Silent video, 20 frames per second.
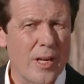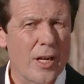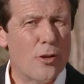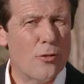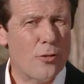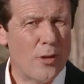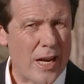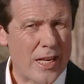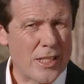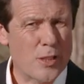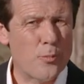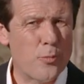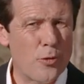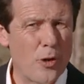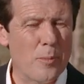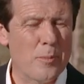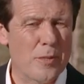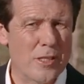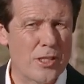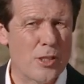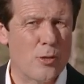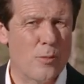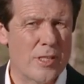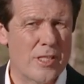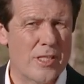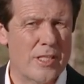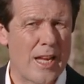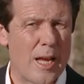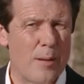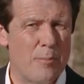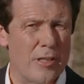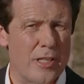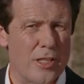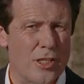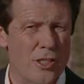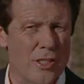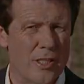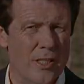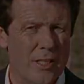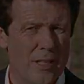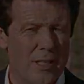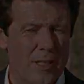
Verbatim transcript: Christ promised to establish.